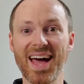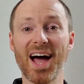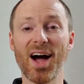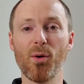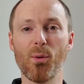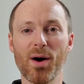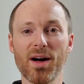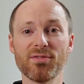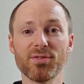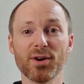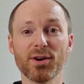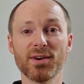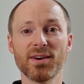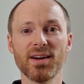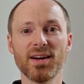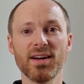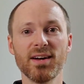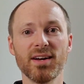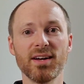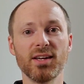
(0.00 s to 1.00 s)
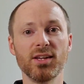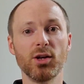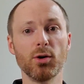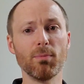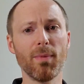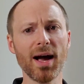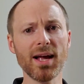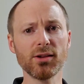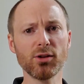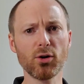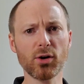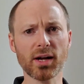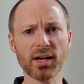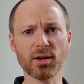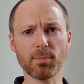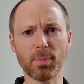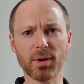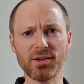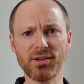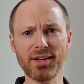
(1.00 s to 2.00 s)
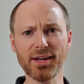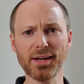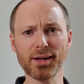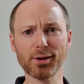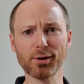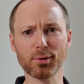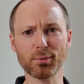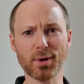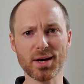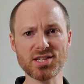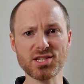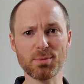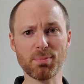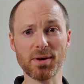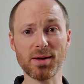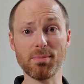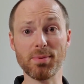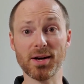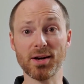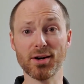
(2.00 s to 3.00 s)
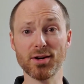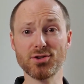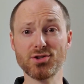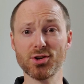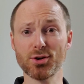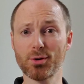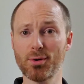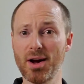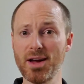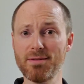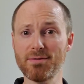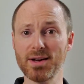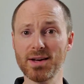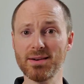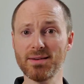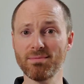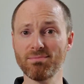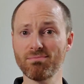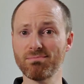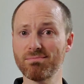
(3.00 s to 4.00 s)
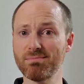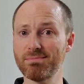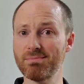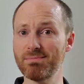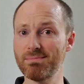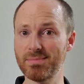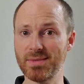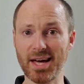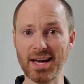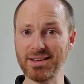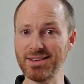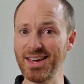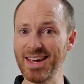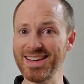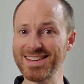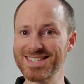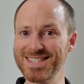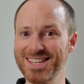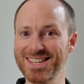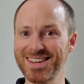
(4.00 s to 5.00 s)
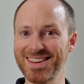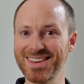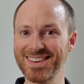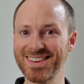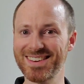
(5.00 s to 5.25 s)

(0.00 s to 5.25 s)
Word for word: However, you might look at a particular recipe because you're craving that taste.